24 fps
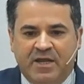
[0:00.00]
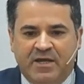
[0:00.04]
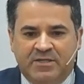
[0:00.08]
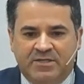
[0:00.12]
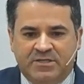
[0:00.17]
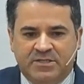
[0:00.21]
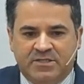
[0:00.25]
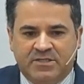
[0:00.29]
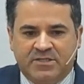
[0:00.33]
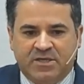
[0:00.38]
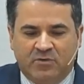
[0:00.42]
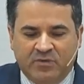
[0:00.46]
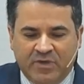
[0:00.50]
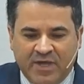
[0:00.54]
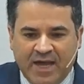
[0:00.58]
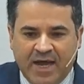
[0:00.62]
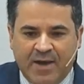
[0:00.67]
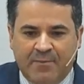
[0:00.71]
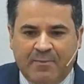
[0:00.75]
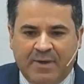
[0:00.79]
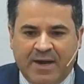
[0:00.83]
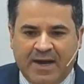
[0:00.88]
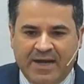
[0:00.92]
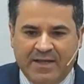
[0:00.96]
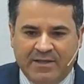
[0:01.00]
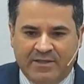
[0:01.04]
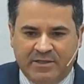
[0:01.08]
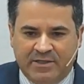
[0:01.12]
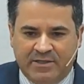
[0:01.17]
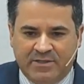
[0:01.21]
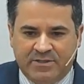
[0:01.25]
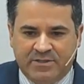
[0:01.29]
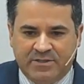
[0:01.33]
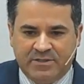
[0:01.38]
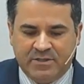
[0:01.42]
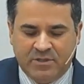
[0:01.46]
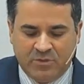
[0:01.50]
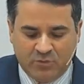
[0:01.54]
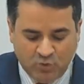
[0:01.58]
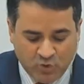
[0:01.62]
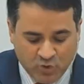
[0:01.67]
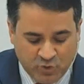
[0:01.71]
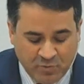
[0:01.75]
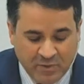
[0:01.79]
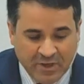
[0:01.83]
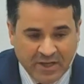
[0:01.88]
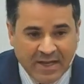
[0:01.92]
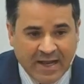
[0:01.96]
The marvelous things that God
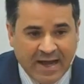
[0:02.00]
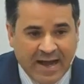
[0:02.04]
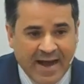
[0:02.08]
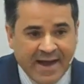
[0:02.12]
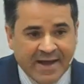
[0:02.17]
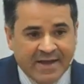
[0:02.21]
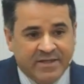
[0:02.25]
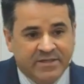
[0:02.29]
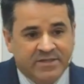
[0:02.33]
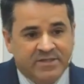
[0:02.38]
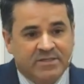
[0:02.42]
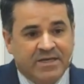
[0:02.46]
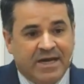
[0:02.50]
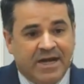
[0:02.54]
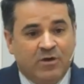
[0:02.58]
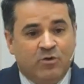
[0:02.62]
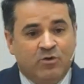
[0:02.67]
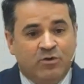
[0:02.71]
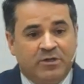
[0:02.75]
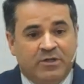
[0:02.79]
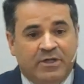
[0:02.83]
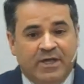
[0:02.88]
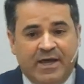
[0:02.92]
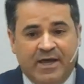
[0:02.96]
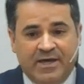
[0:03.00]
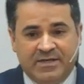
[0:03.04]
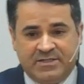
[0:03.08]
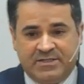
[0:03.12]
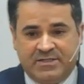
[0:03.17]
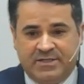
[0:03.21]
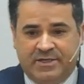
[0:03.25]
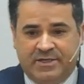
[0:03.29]
can do, the miracles,